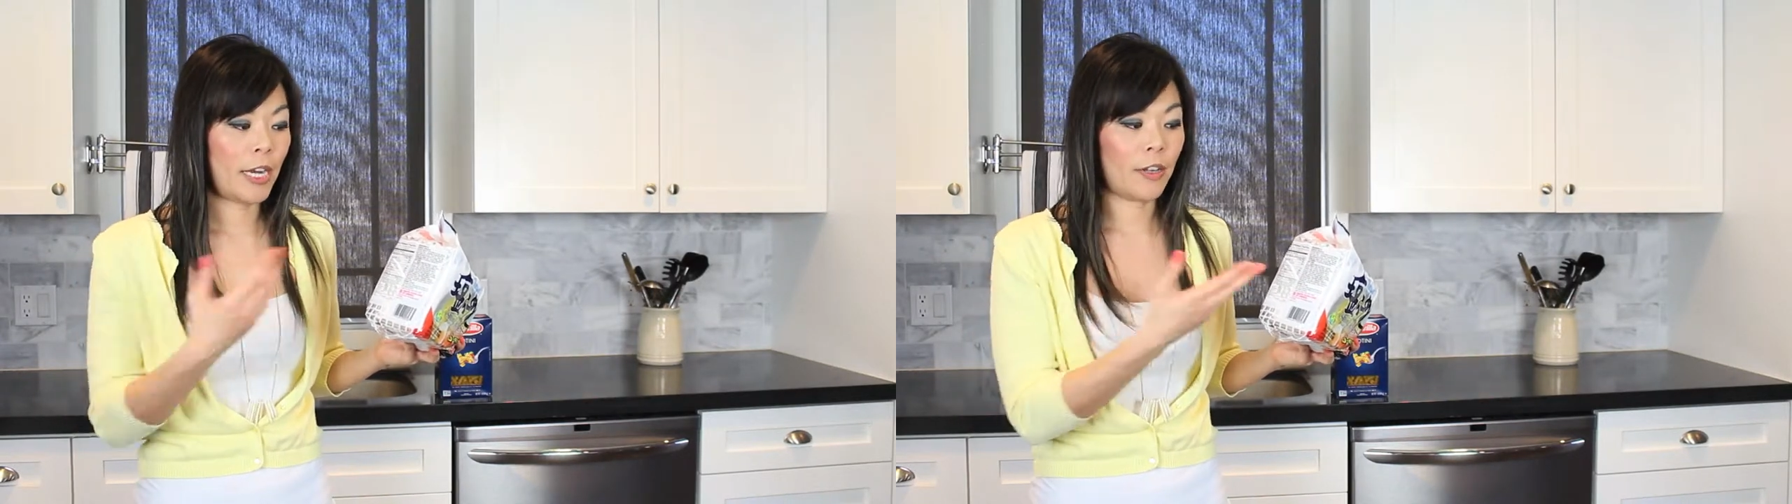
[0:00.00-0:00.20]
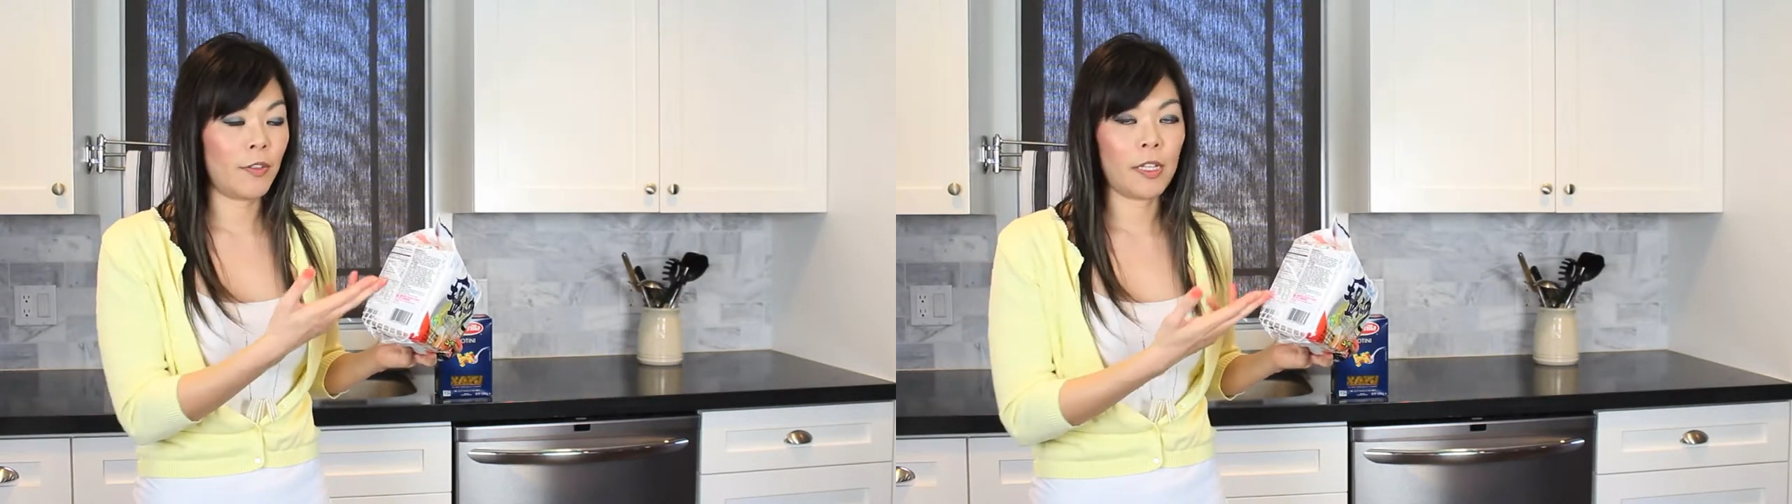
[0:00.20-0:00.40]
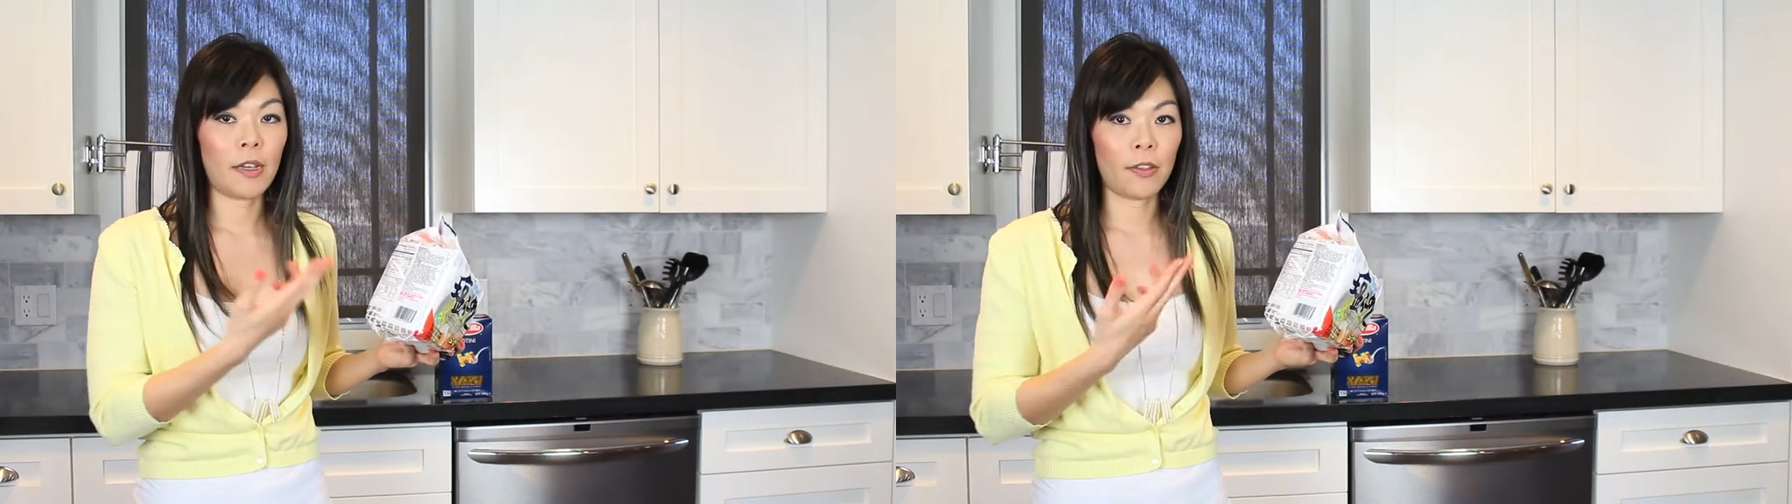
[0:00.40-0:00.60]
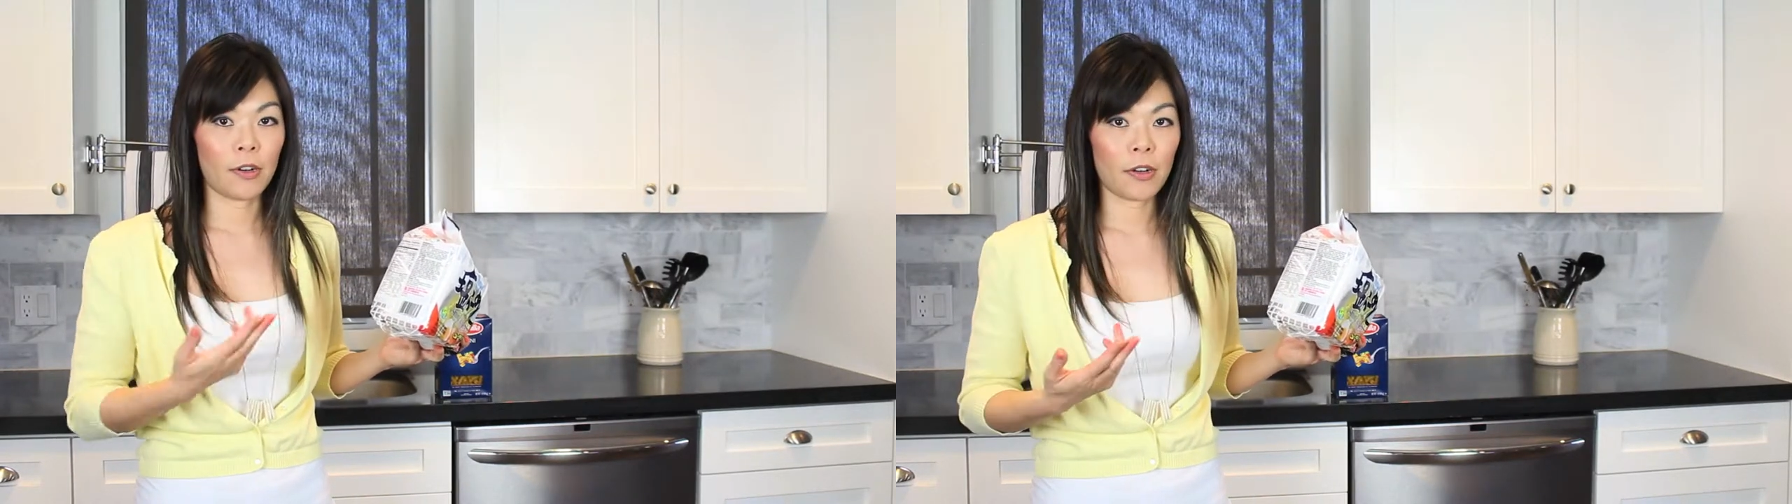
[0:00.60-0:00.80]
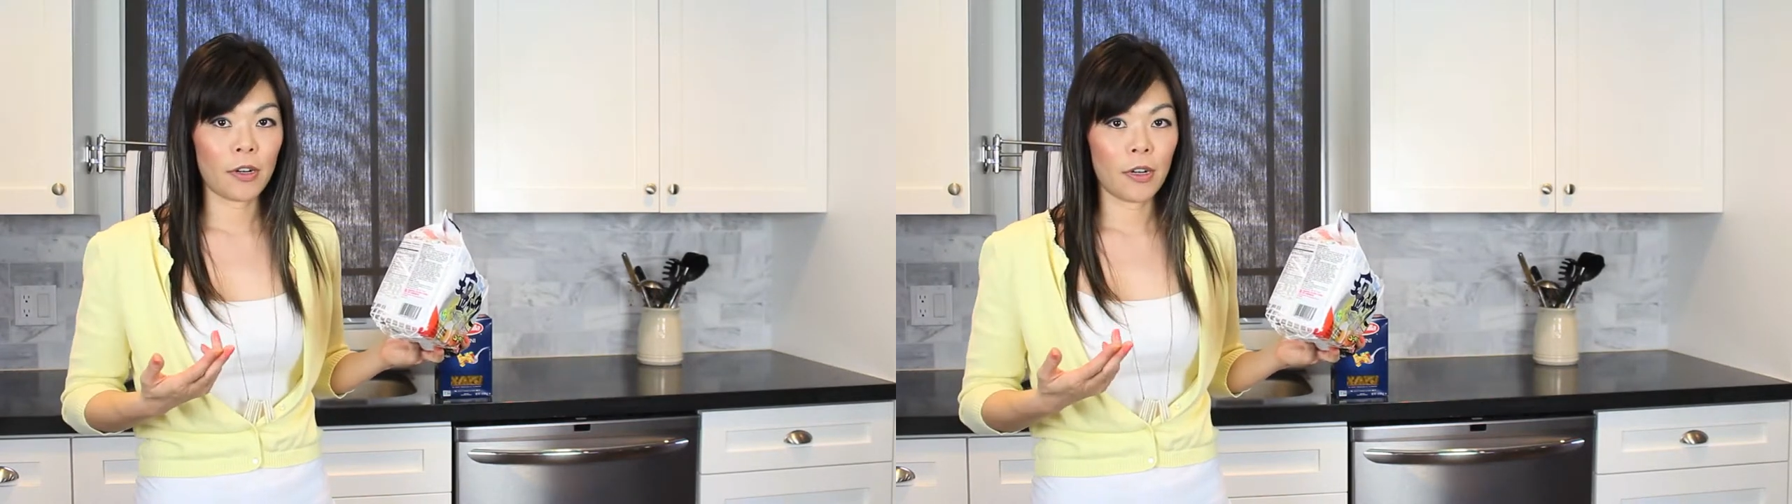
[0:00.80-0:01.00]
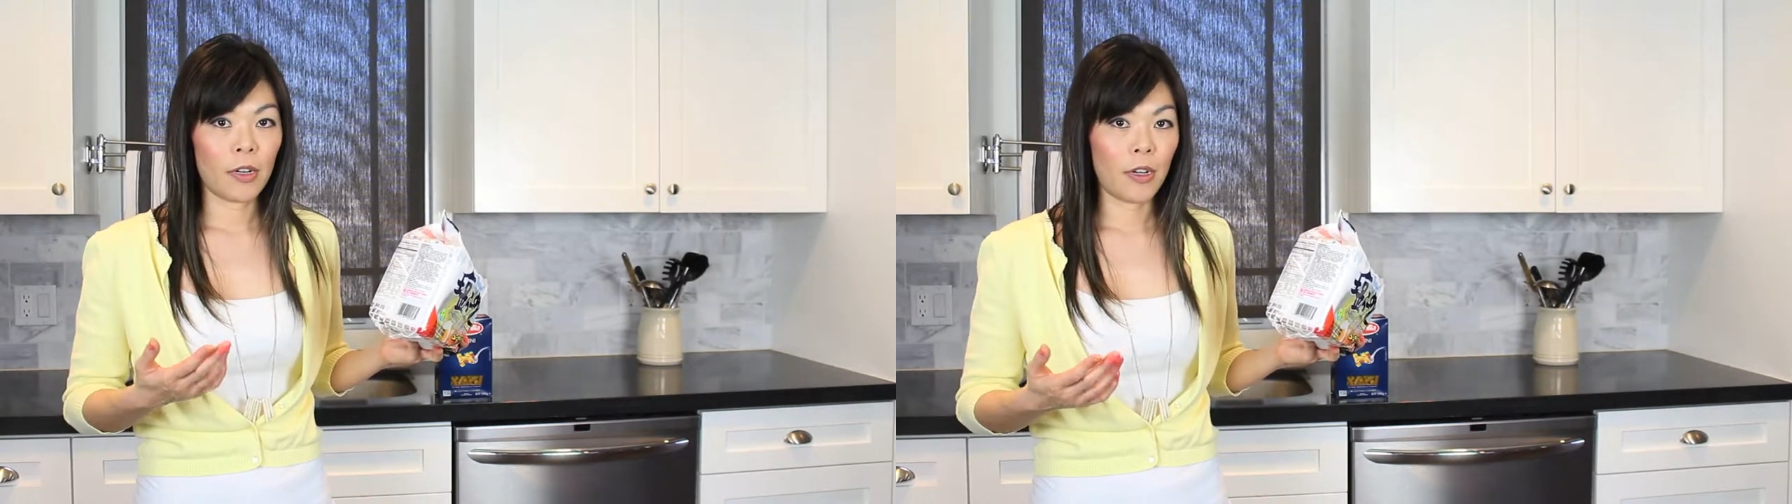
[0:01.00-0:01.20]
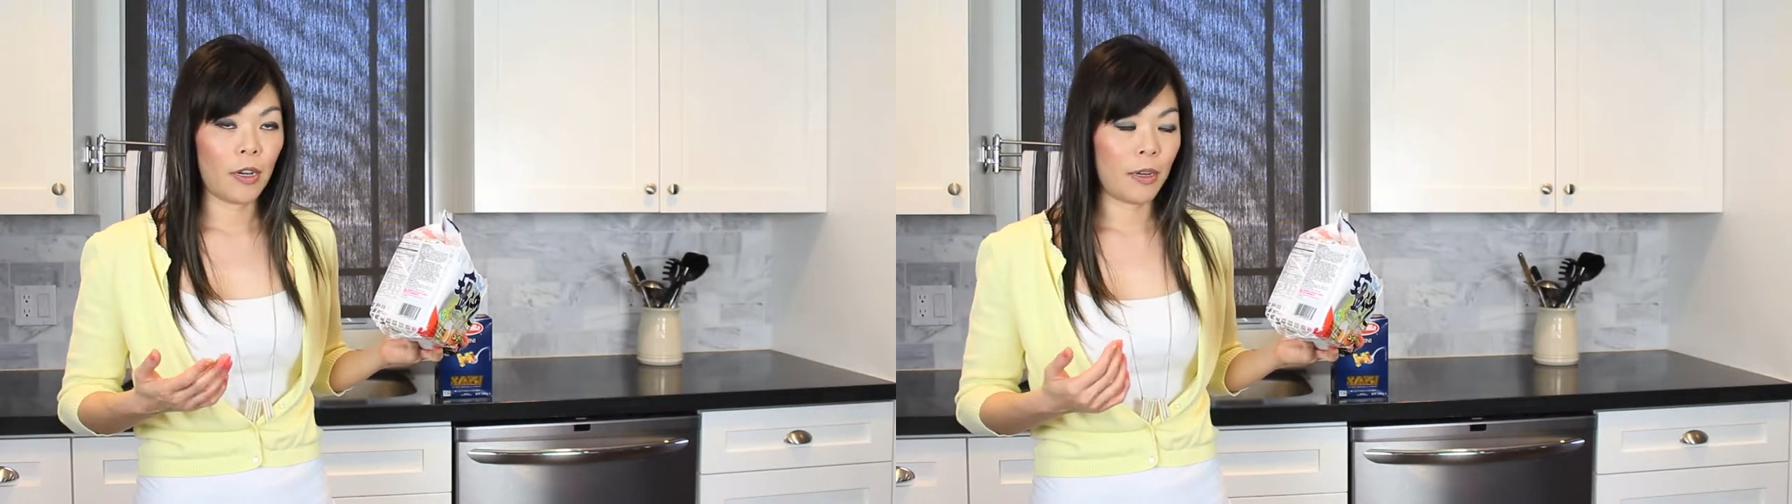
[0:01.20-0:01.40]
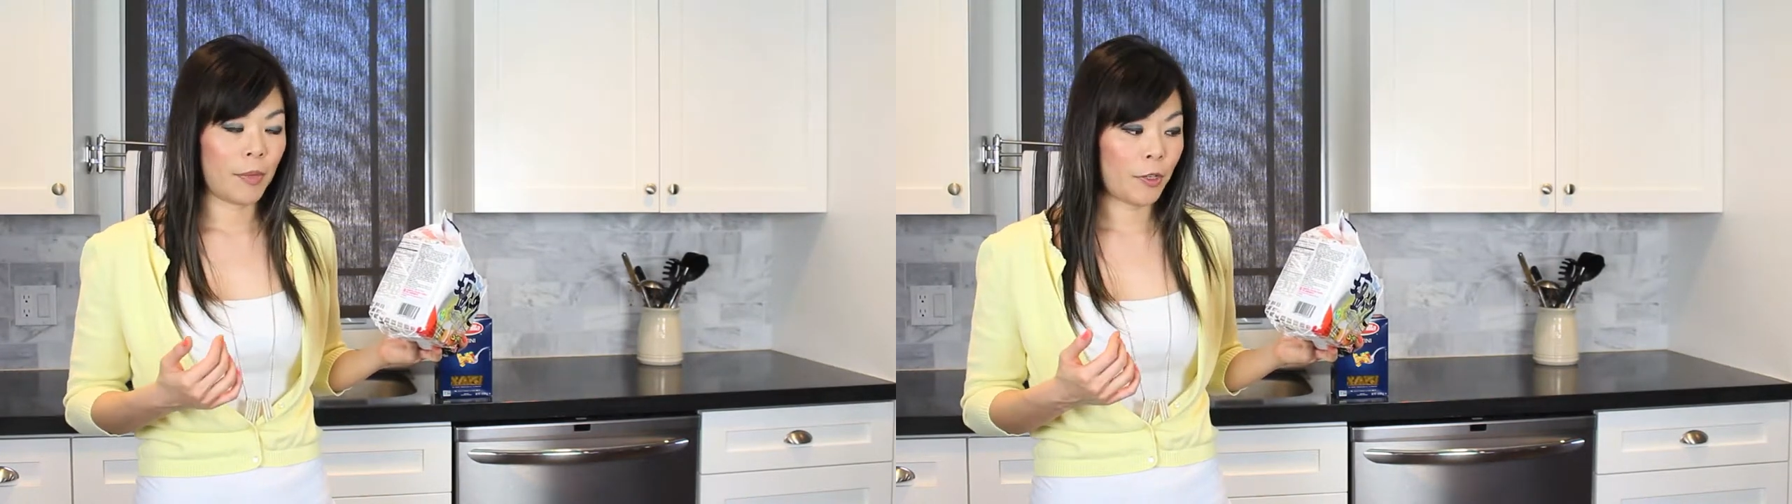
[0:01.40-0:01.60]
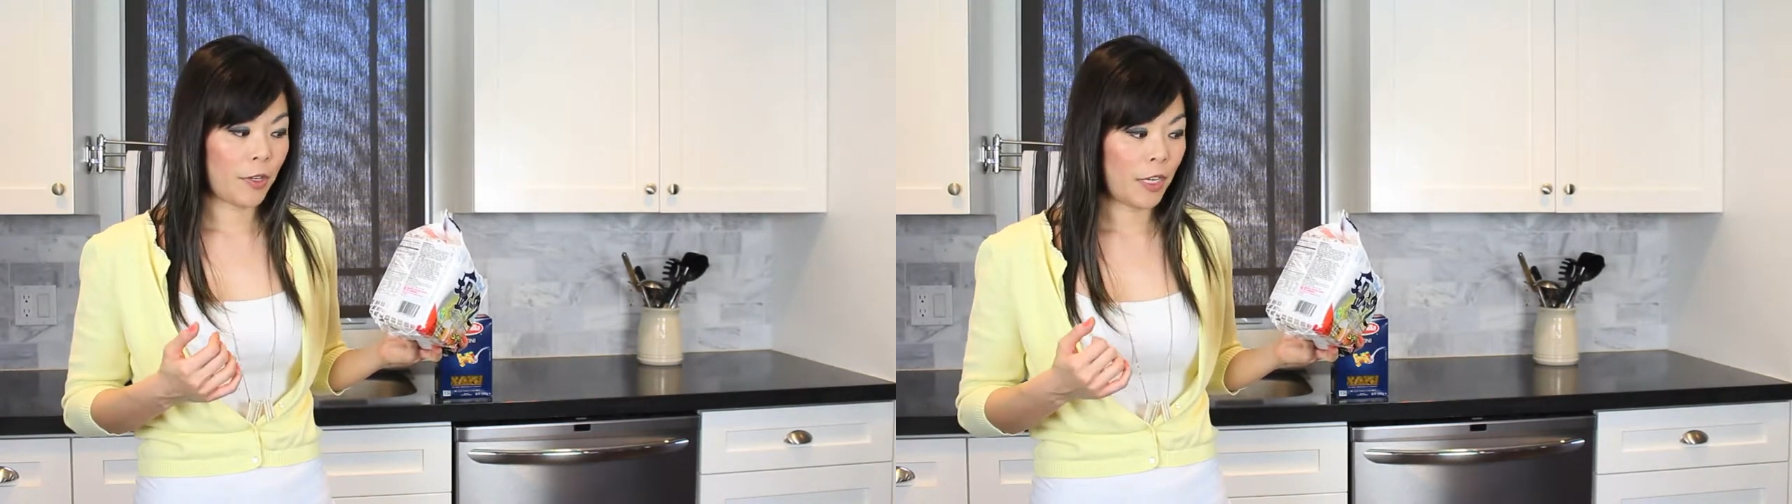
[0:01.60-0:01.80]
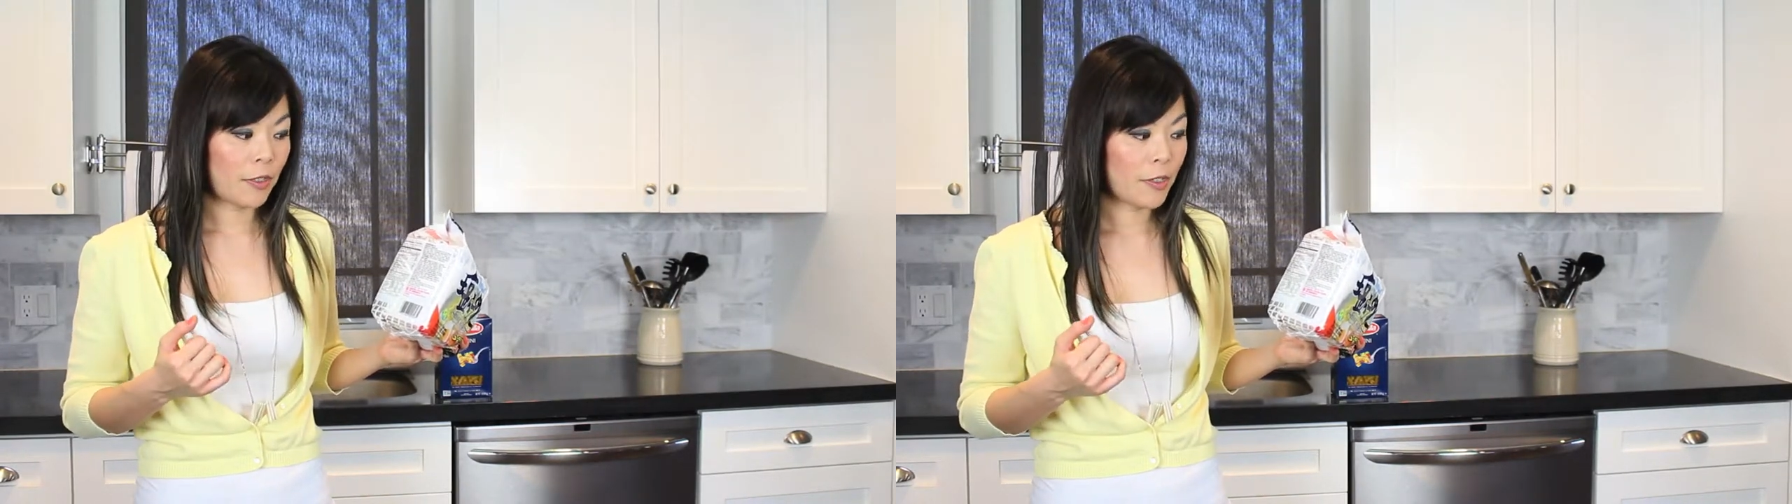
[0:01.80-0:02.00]
any of these other um,
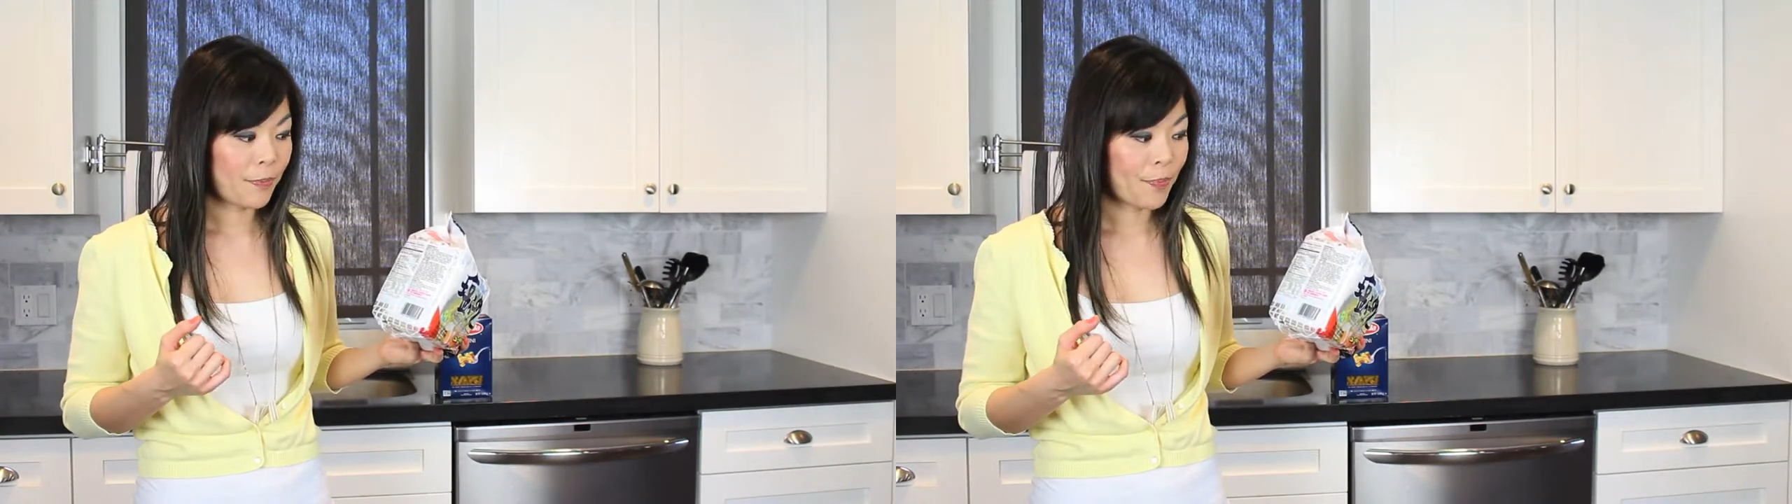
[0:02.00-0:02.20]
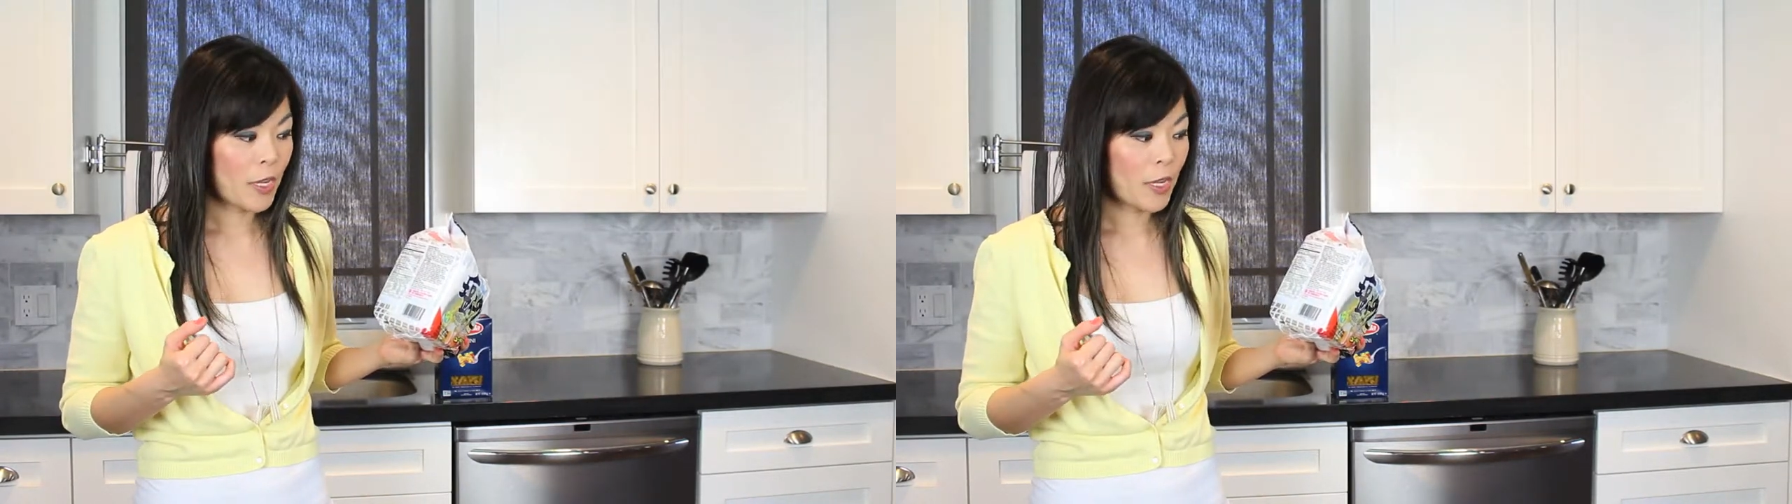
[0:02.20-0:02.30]
ingredients.